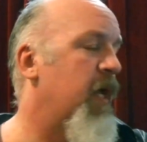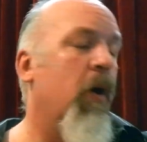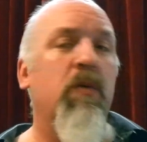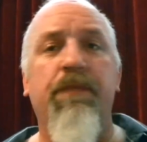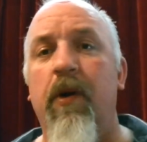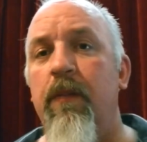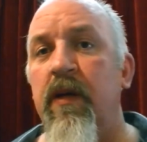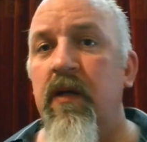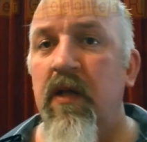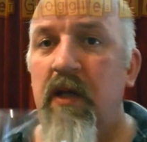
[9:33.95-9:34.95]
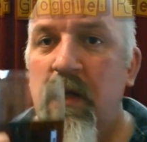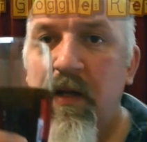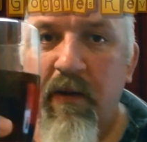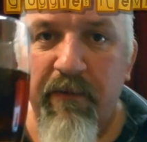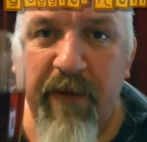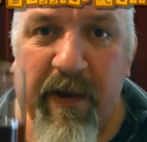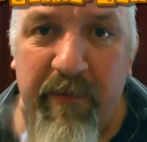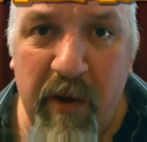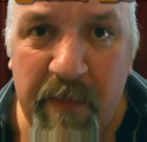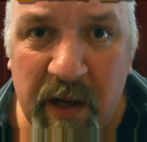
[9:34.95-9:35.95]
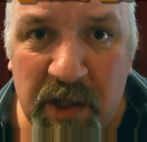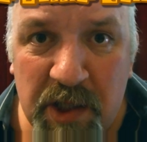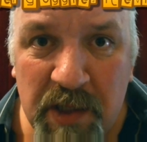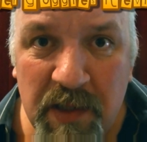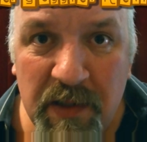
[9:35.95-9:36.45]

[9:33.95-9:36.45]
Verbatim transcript: old Bob thank you very much